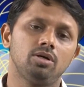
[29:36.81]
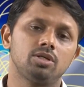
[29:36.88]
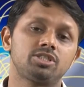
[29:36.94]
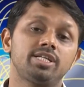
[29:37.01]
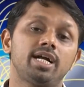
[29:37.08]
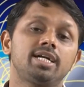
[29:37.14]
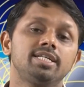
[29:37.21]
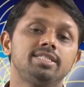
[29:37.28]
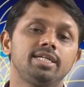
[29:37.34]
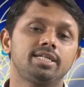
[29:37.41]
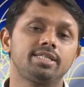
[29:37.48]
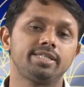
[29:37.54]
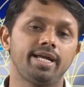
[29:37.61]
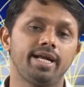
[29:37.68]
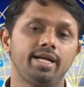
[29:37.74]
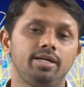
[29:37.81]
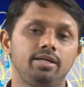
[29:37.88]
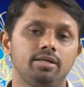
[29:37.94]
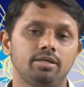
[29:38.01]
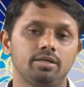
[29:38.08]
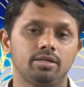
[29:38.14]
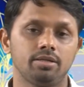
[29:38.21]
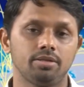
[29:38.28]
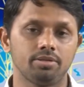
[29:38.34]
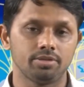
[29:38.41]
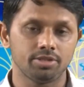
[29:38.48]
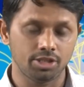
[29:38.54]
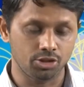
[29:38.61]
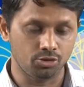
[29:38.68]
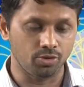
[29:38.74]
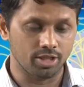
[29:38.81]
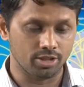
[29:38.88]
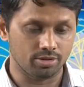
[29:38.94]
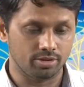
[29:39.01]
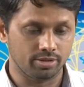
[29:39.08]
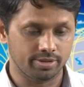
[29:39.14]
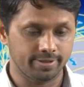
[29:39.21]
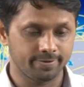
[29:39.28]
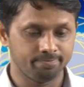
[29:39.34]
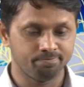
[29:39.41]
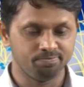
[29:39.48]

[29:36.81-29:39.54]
strategic trade situations.